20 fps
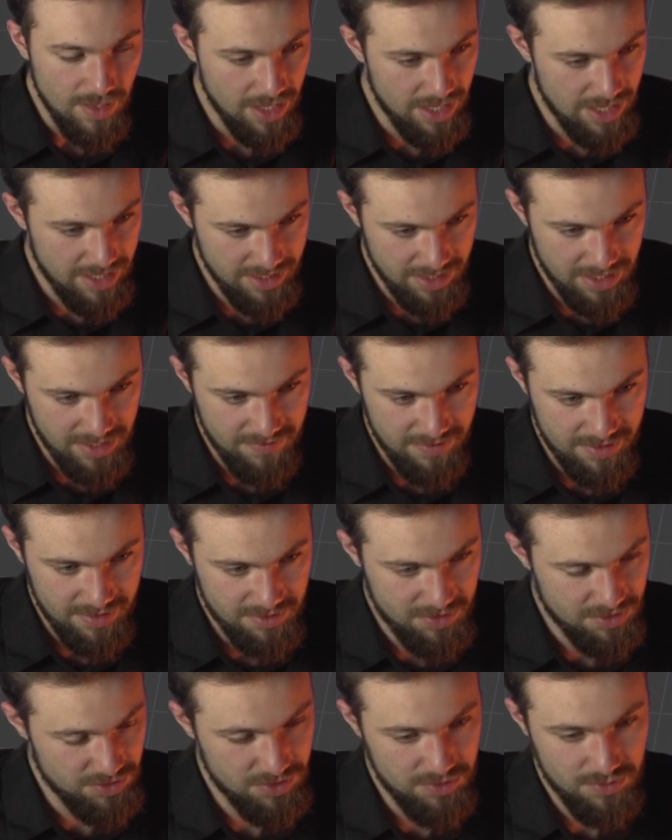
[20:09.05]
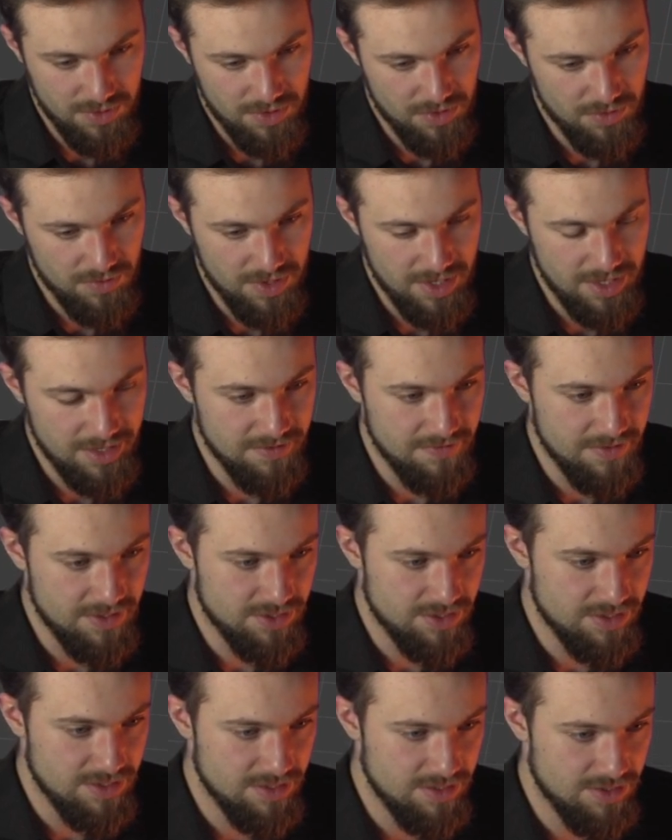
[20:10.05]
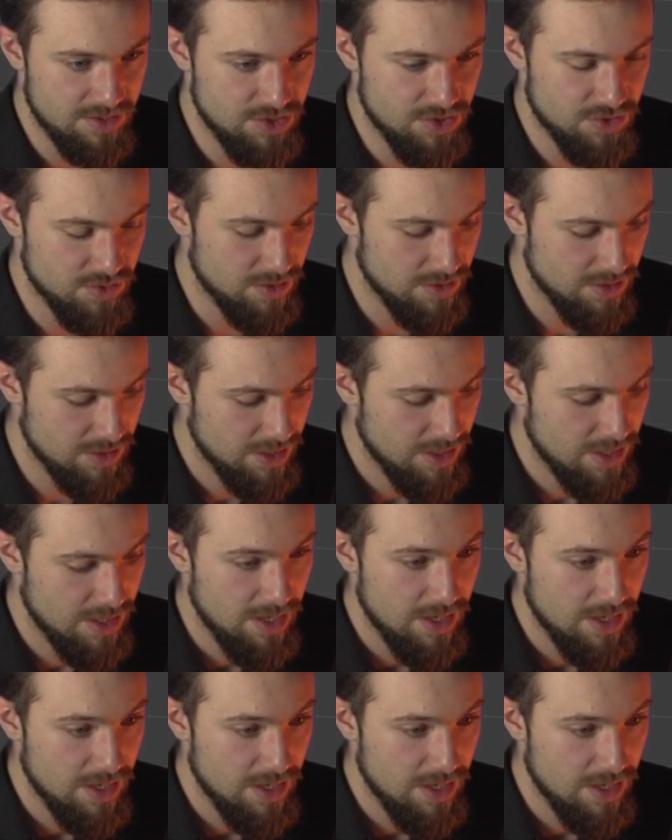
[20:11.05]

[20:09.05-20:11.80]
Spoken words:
and give it 2 or 3 divisions as usual.